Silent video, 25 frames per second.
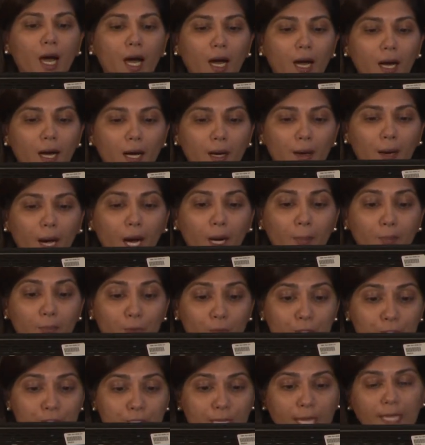are
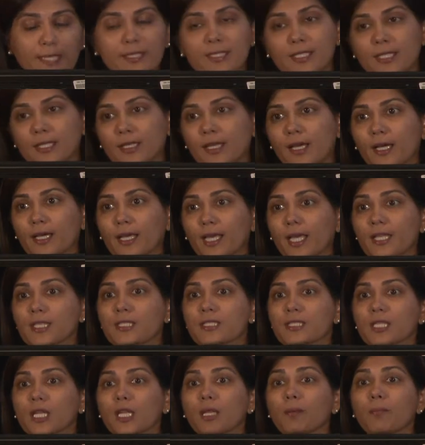protected
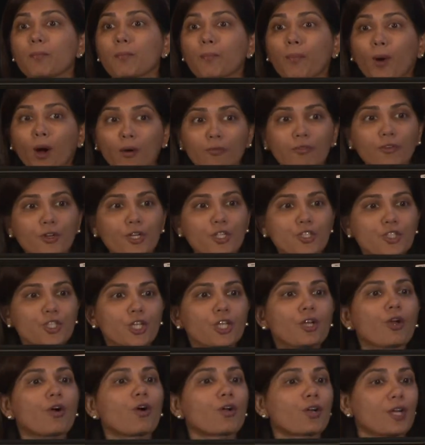against an
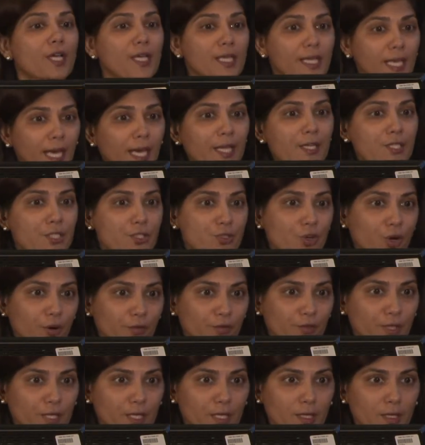impoverishing or a
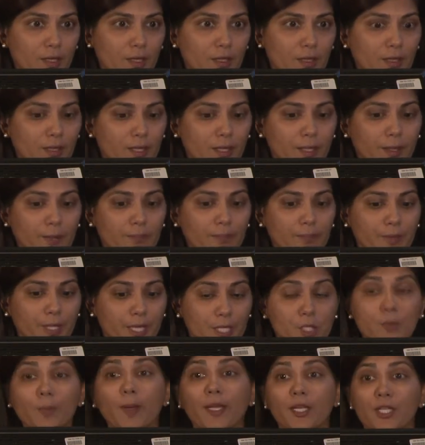catastrophic
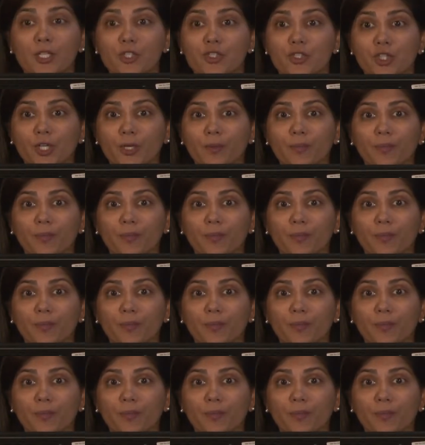expenditure.